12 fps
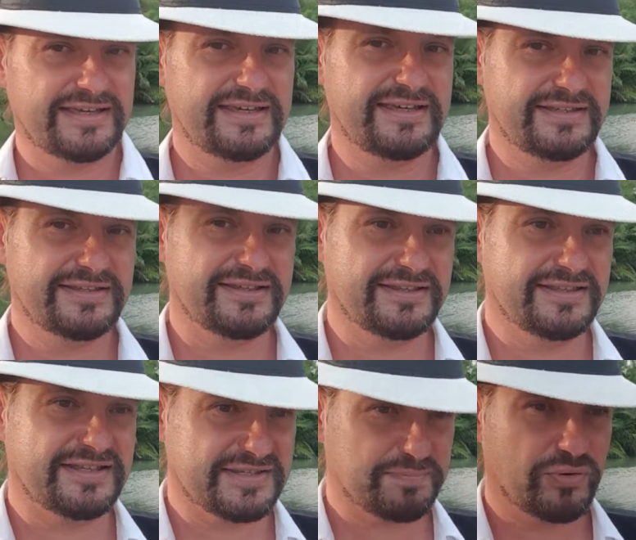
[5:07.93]
in
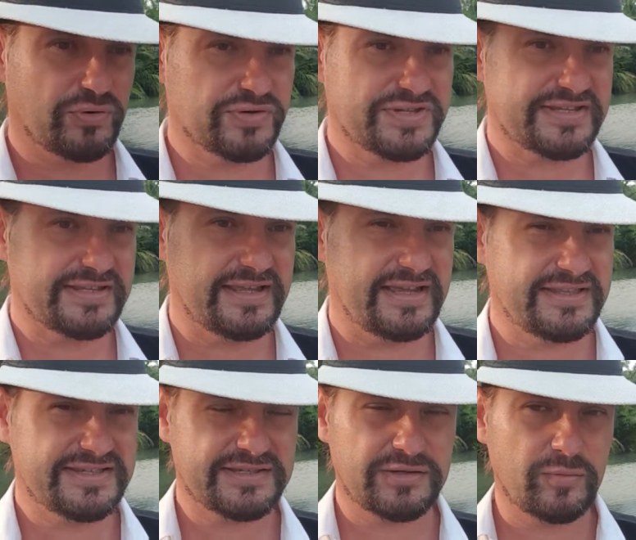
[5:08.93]
this person and
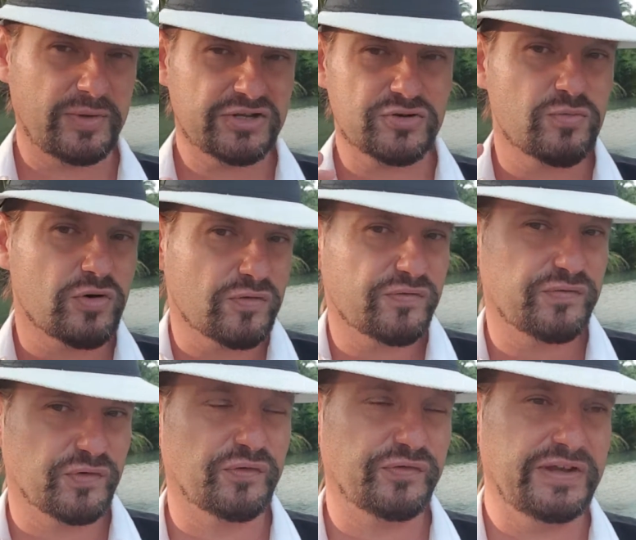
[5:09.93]
so much more
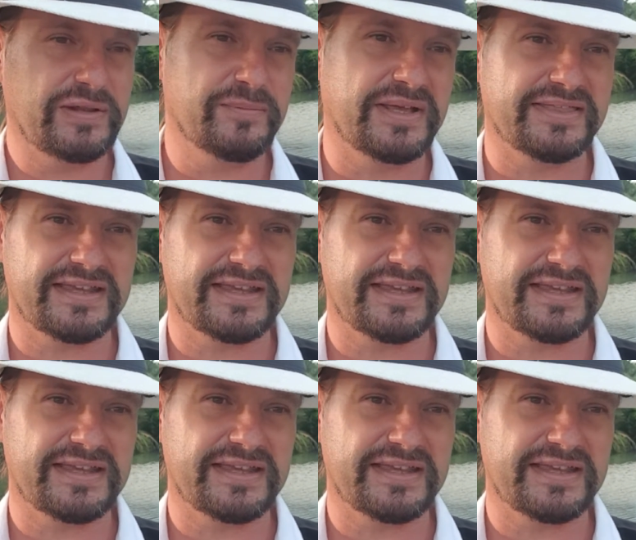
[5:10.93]
fulfillment.